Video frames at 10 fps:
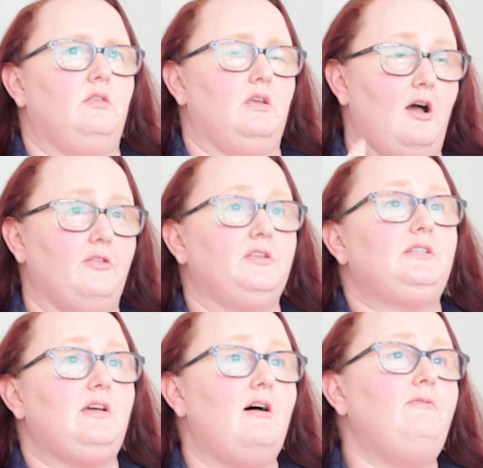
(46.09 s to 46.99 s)
the other
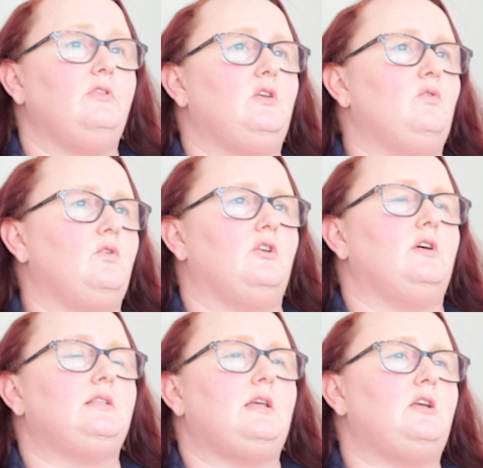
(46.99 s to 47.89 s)
staff in the
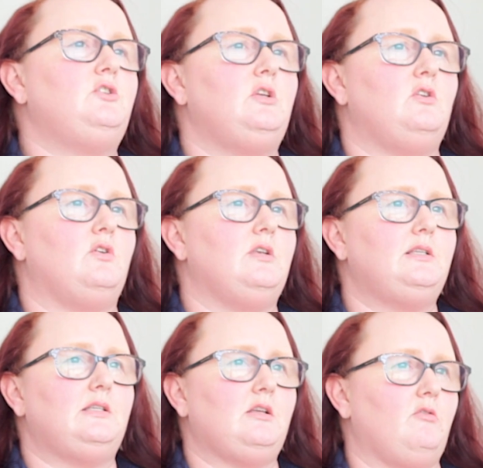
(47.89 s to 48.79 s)
organisation, not
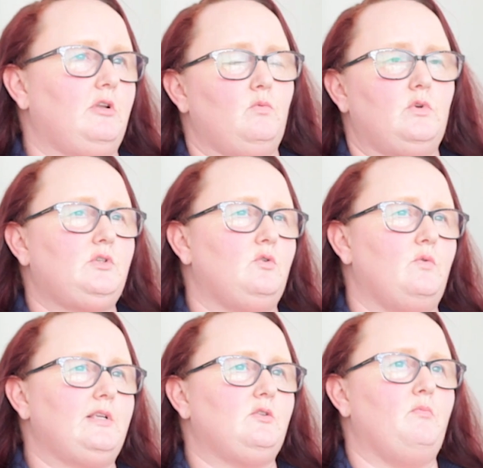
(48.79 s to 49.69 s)
necessarily what's
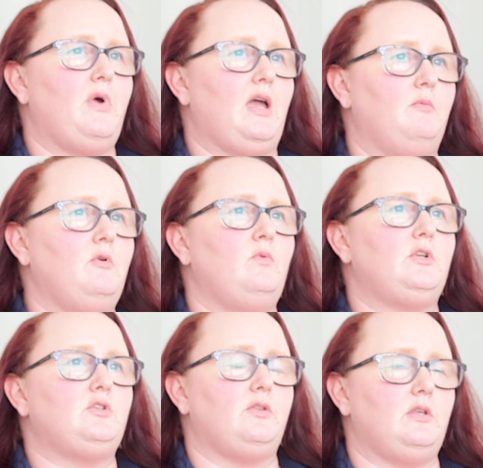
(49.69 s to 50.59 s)
always on paper,
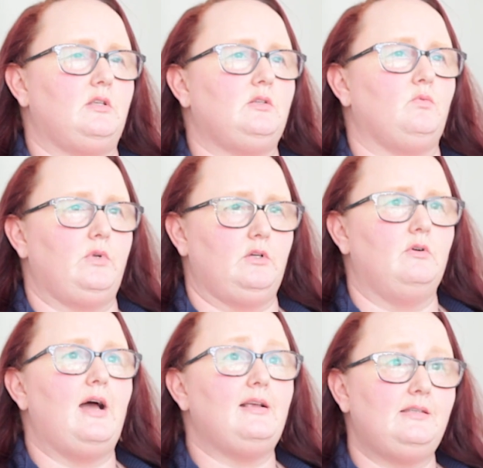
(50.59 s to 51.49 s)
which I think is a
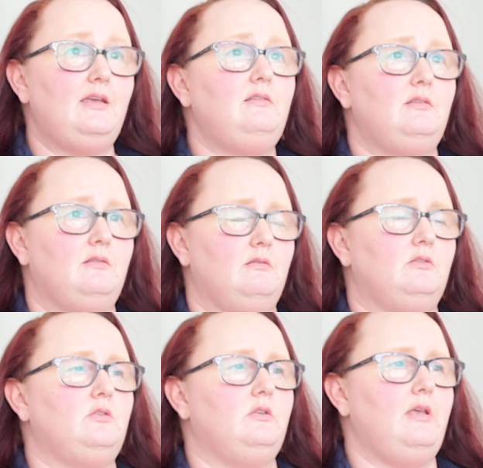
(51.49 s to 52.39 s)
real asset to